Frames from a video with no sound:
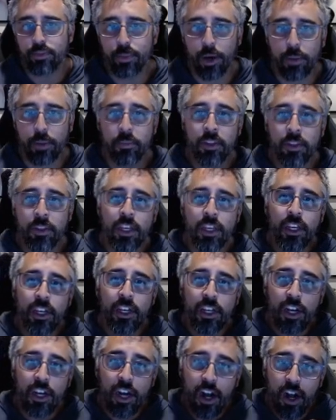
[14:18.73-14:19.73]
but
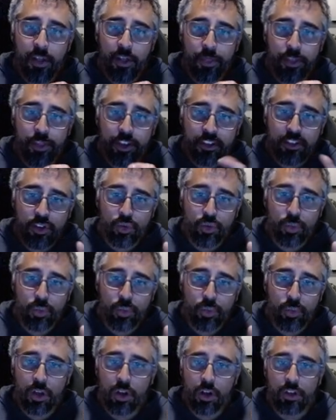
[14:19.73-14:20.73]
uh, this
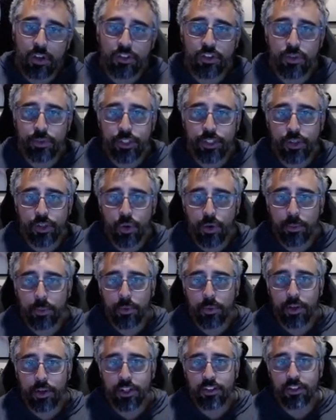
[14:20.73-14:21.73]
grille also
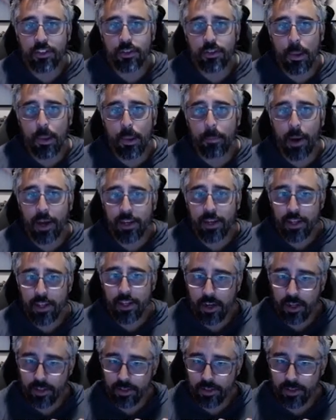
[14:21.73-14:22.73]
incorporates body
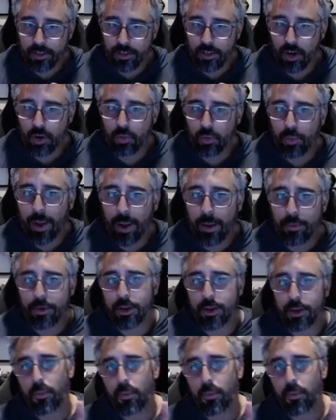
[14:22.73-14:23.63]
color around it